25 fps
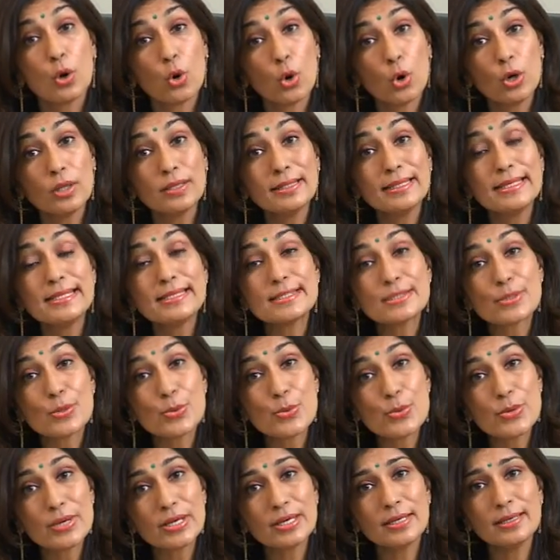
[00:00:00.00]
All these
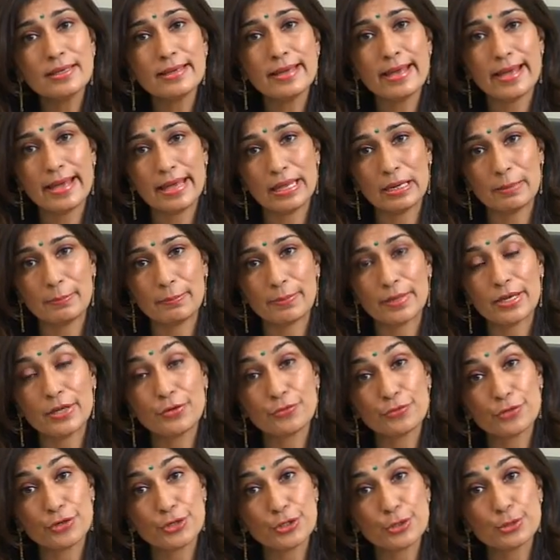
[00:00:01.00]
really help
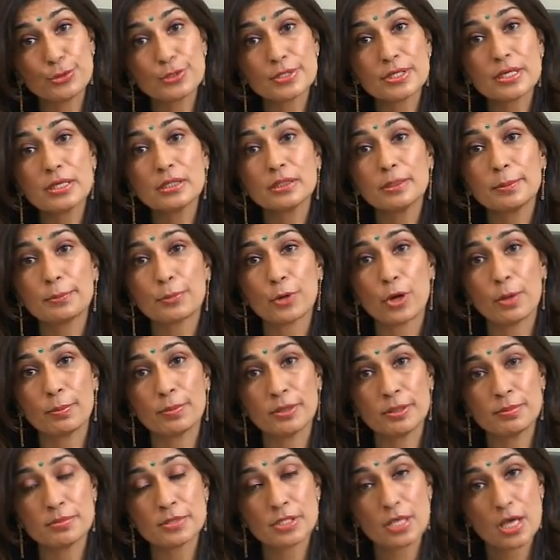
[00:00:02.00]
in reducing the
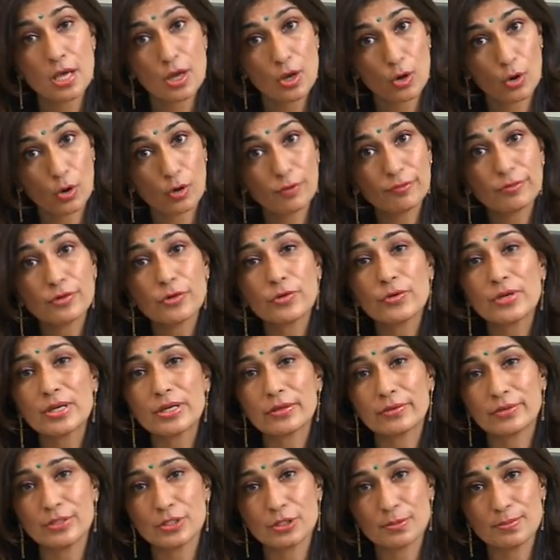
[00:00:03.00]
problems of
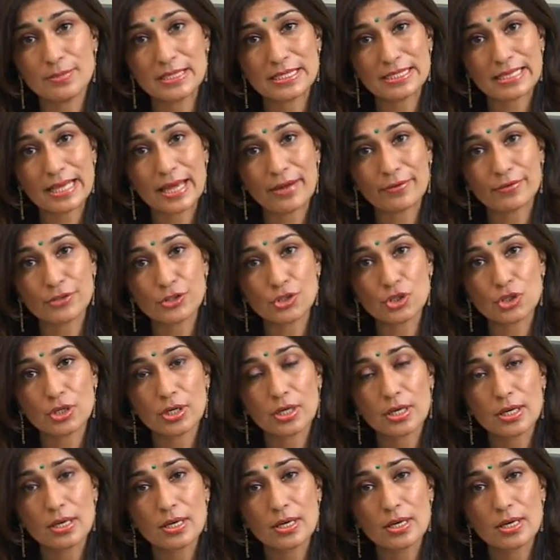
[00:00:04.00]
recurrent miscarriage.